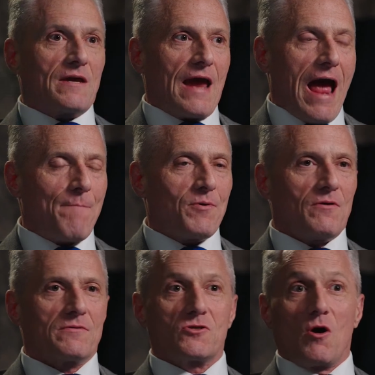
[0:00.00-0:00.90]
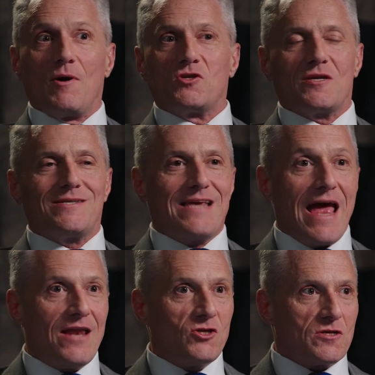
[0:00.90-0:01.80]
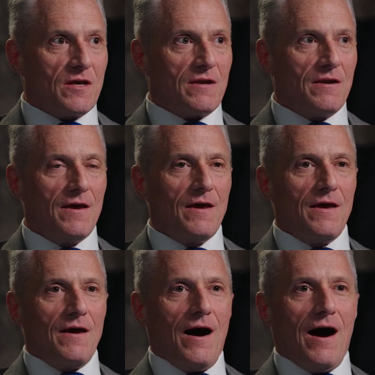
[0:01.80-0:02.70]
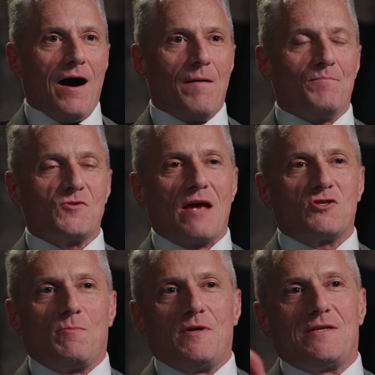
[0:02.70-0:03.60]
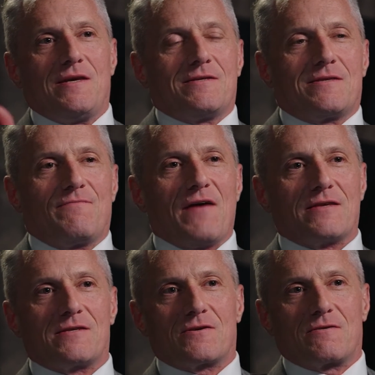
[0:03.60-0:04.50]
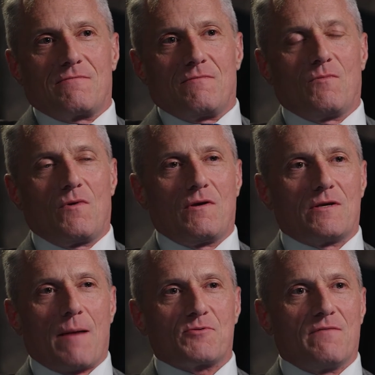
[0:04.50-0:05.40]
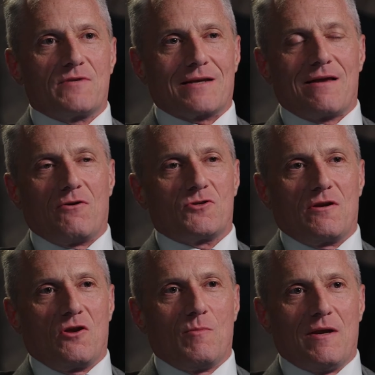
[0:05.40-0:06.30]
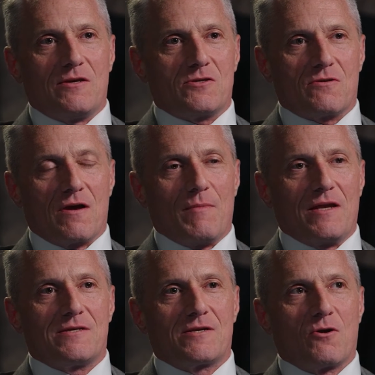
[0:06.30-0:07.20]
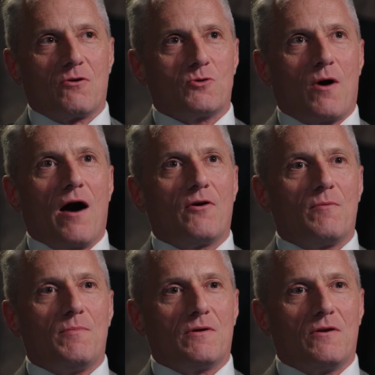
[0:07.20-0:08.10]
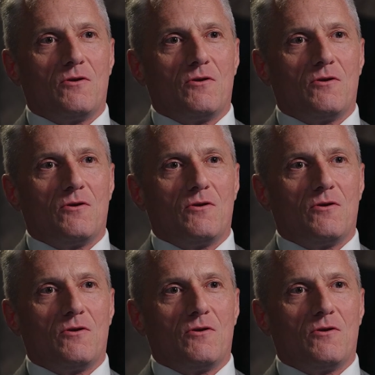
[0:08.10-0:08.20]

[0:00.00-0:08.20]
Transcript: capital, so much attention. ChatGPT is the fastest adoption of technology in human history. I mean, 0 to 100 million